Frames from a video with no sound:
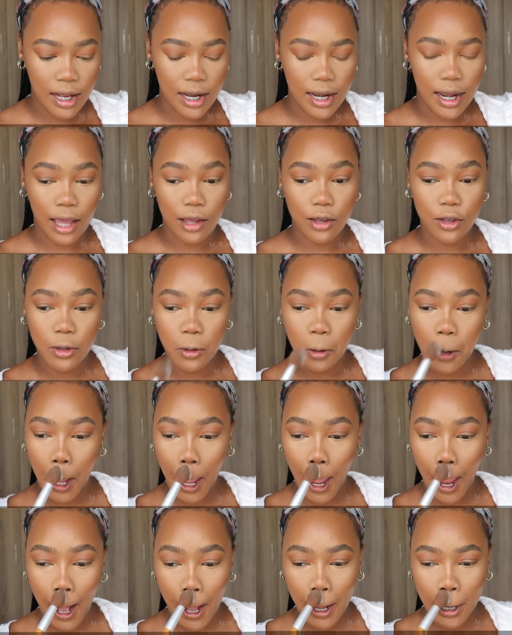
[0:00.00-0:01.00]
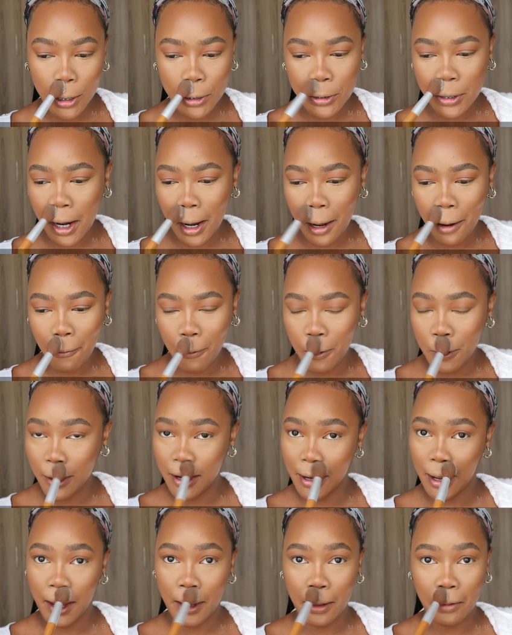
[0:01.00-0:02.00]
Like, you can try all you
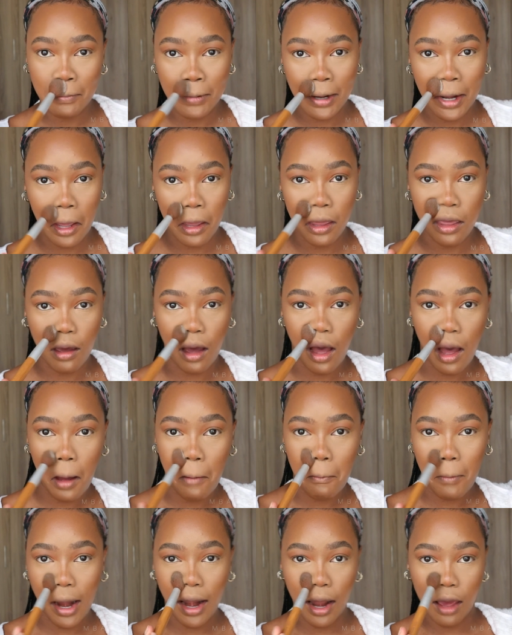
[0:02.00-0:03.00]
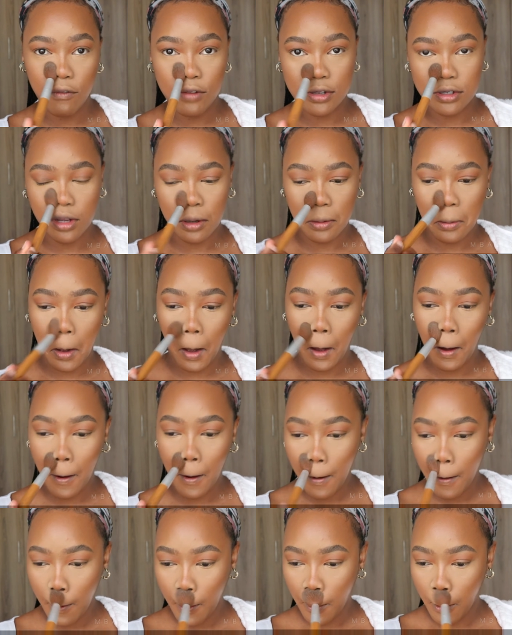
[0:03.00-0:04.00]
like and be like, yeah, my life is not
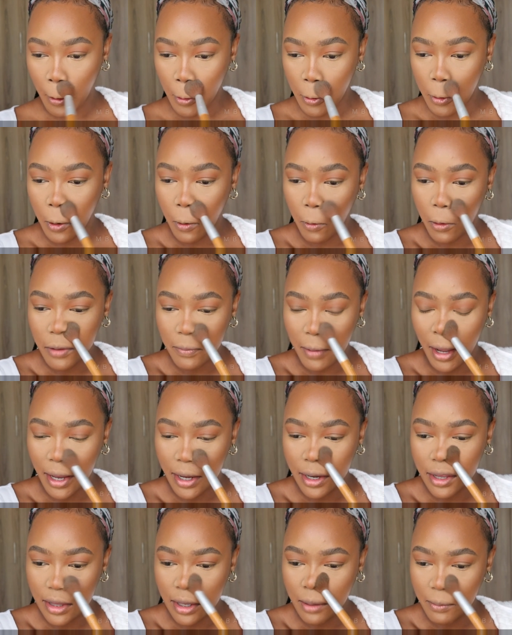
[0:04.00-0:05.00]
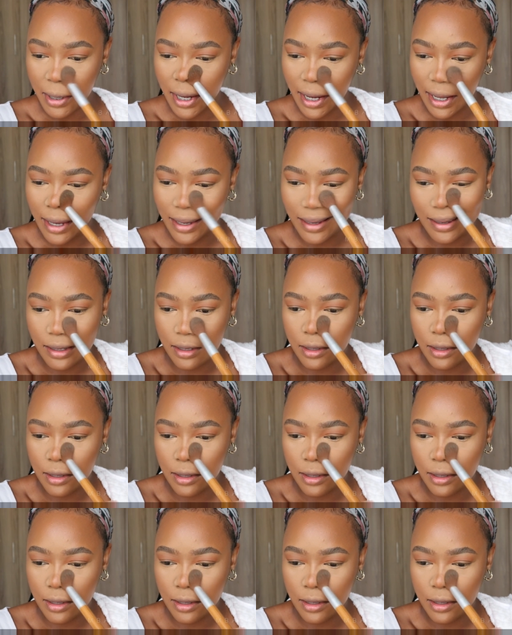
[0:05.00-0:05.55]
controlled by anything, but like,